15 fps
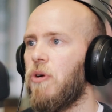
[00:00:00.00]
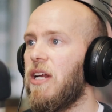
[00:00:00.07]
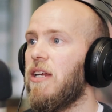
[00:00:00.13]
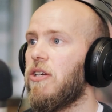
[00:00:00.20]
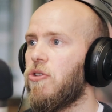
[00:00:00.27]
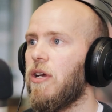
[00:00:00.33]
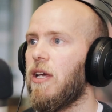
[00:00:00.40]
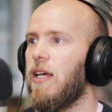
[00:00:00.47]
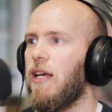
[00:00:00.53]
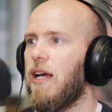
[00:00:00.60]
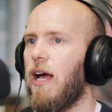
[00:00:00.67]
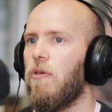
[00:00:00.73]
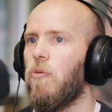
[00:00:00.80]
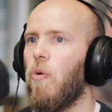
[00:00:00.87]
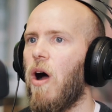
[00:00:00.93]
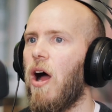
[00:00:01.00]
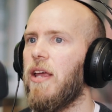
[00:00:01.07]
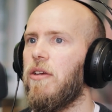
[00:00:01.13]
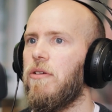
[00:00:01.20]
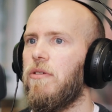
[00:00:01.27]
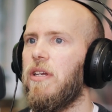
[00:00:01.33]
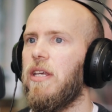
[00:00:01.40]
really tricky and why
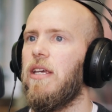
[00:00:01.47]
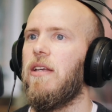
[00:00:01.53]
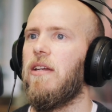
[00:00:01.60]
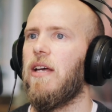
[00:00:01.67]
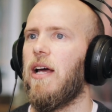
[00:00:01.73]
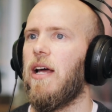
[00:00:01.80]
you need